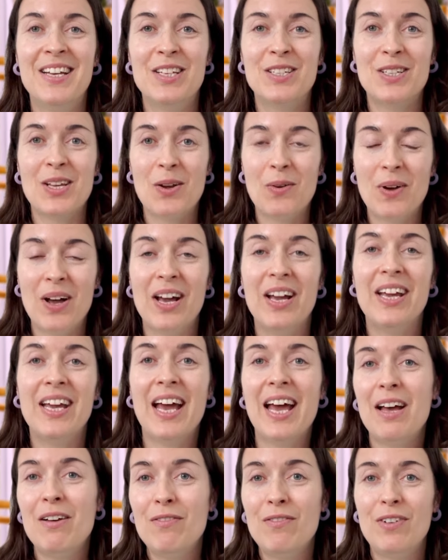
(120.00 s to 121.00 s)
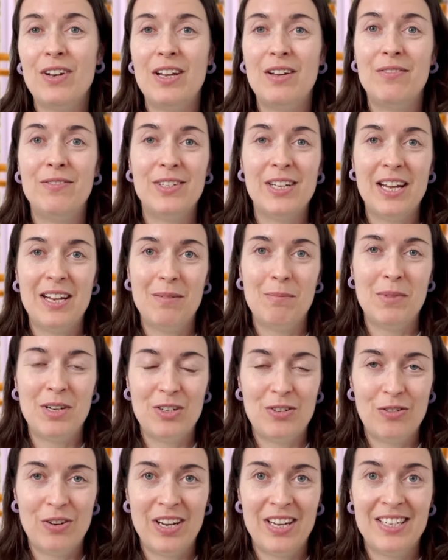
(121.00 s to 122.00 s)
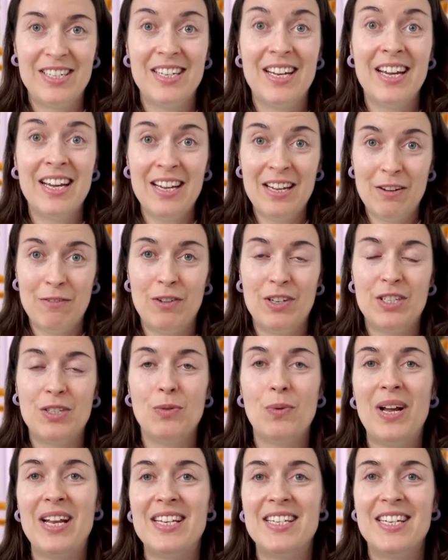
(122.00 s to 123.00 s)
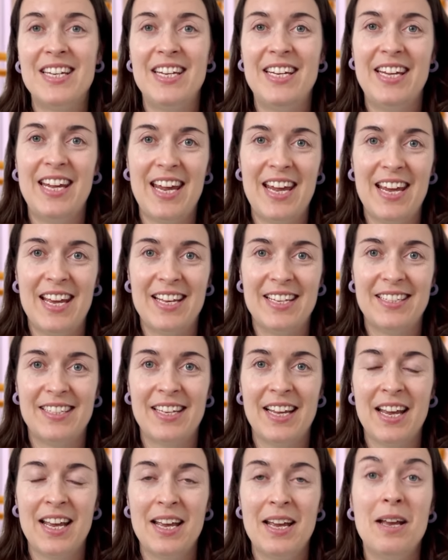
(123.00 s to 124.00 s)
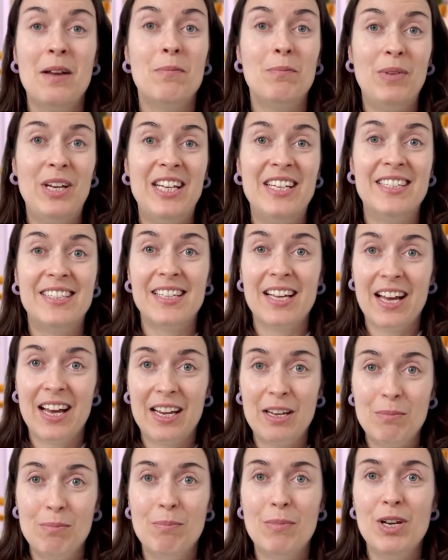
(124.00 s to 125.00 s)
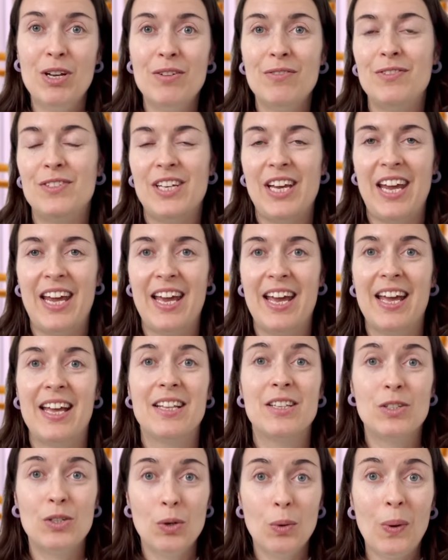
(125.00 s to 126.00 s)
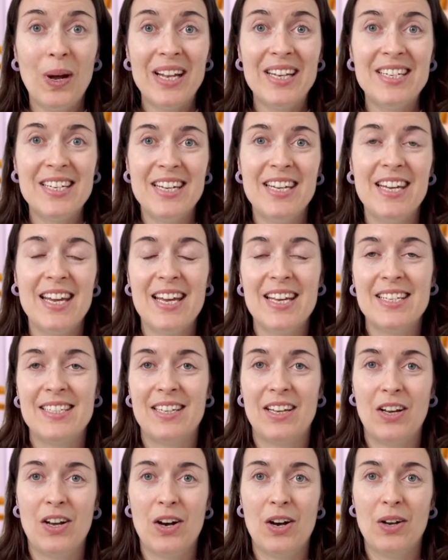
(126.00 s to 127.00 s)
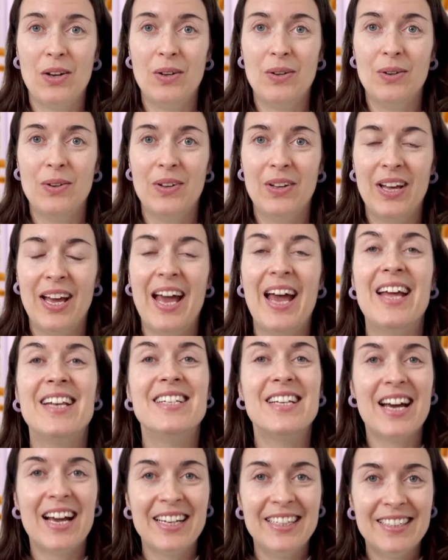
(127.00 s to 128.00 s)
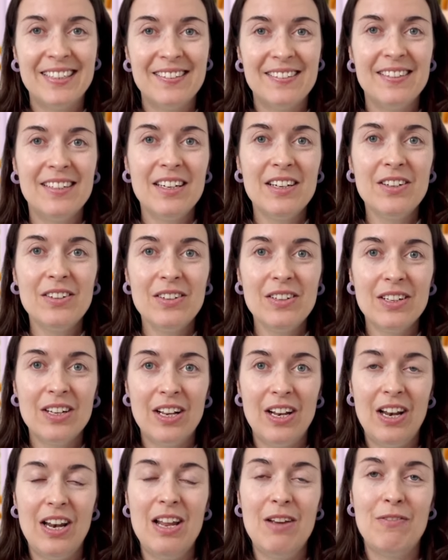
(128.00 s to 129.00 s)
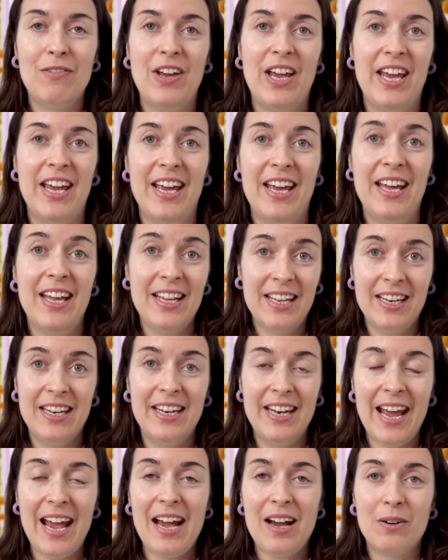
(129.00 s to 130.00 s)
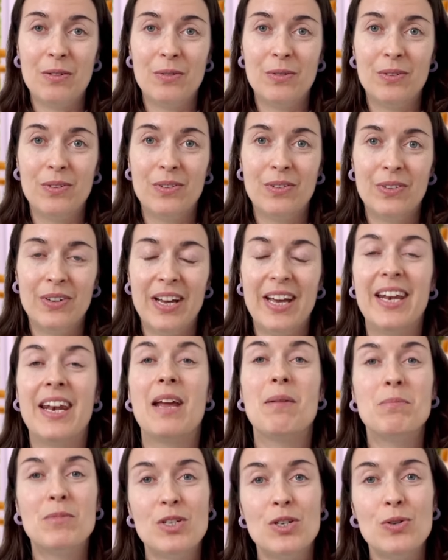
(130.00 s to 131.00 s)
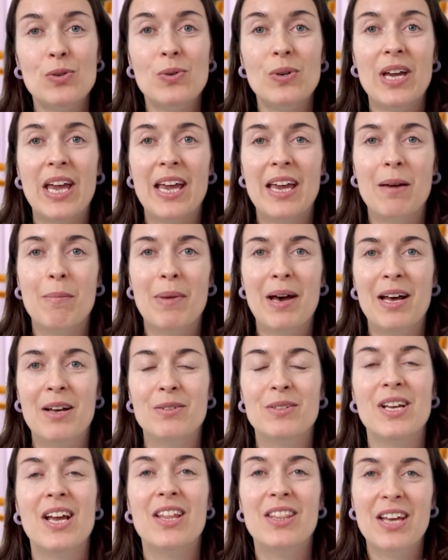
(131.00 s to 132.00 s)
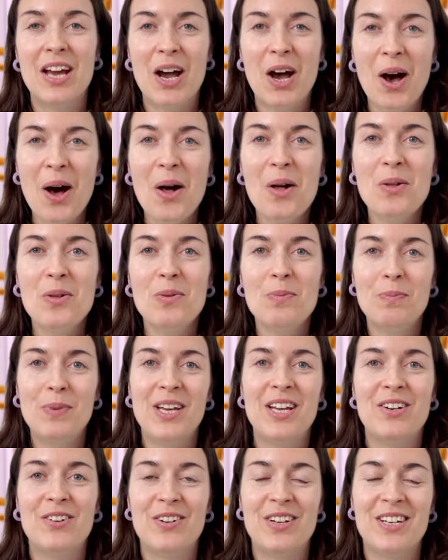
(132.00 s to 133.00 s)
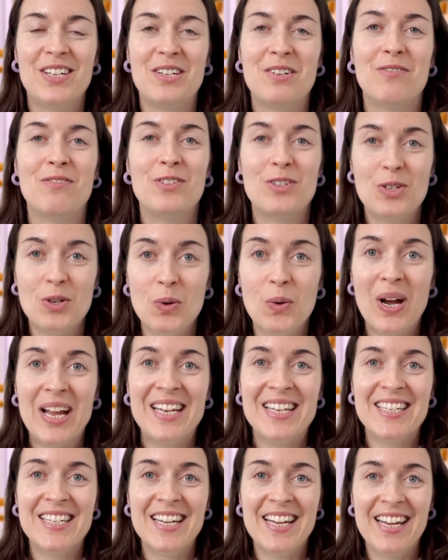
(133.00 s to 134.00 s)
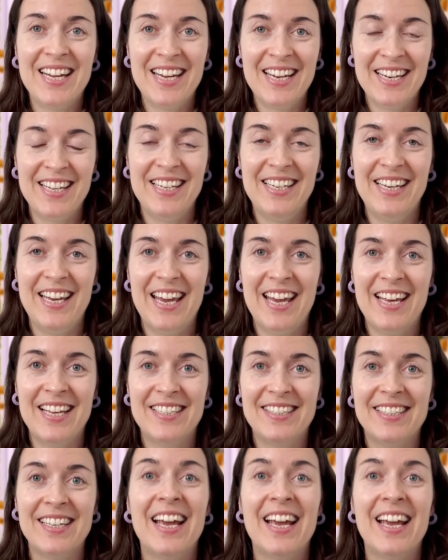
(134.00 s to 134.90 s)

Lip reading: So I have lived in Madrid for 20 years means I moved here 20 years ago and I still live here now. And I'm talking about the whole period of 20 years,